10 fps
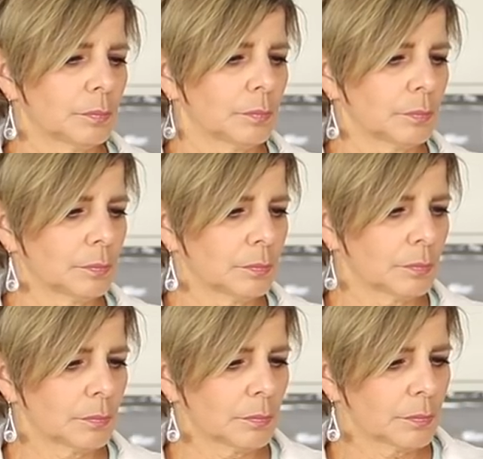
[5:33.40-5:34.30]

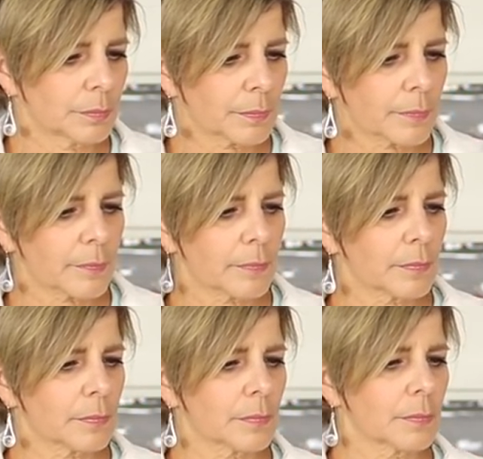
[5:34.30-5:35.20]

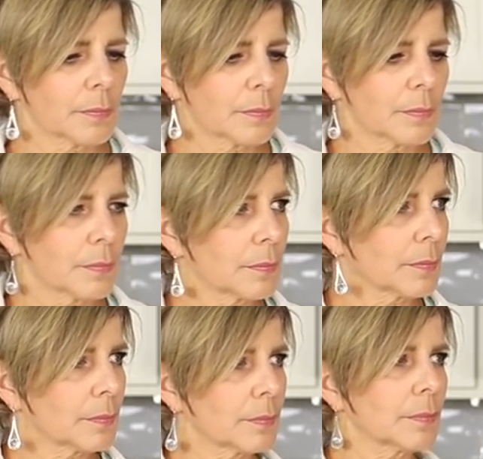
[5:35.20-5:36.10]

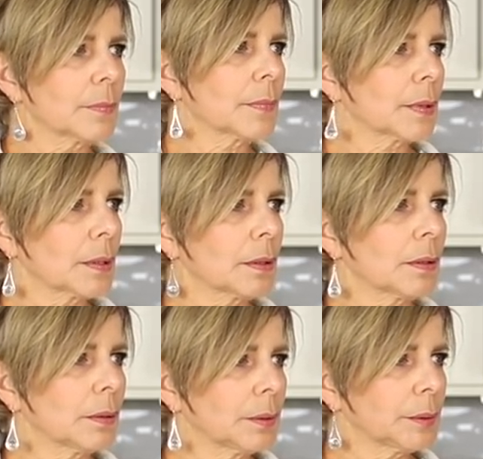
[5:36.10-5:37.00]

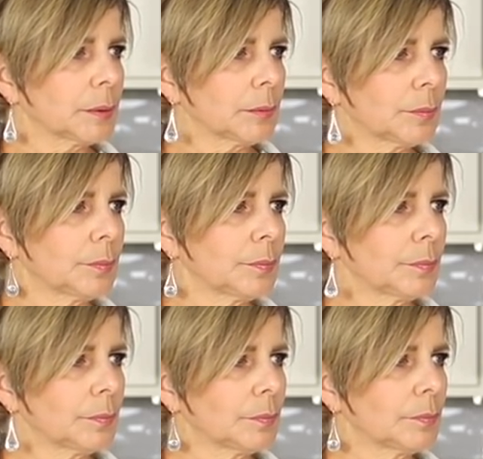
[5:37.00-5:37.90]

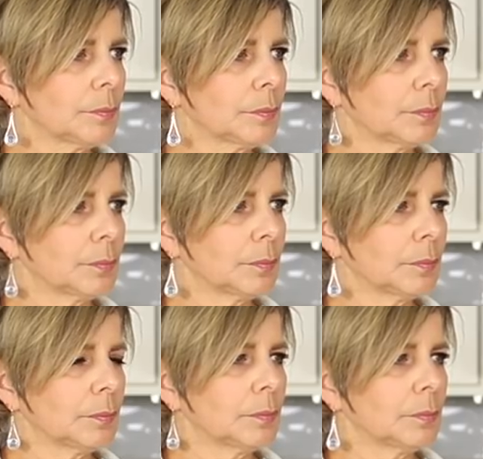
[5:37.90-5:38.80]

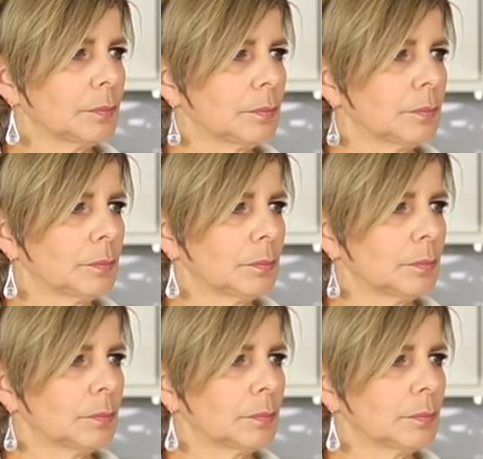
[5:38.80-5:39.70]

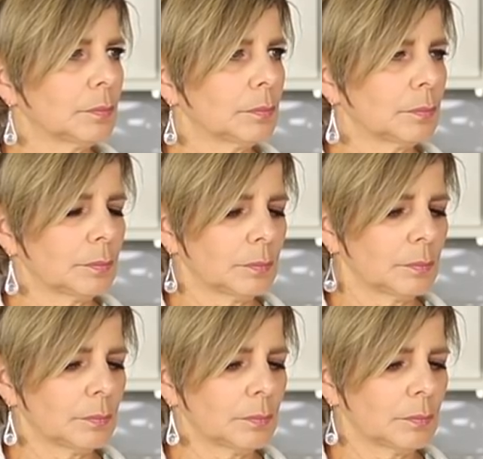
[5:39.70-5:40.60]

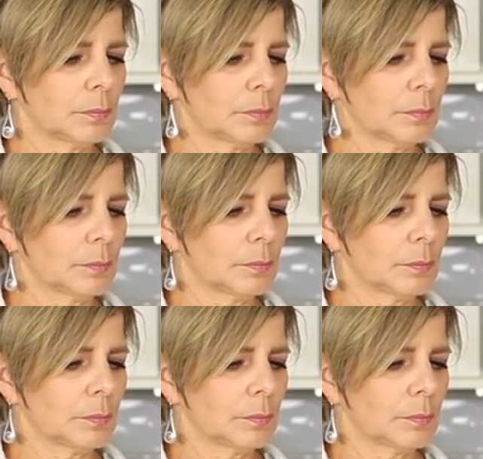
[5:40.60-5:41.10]
This person isn't speaking.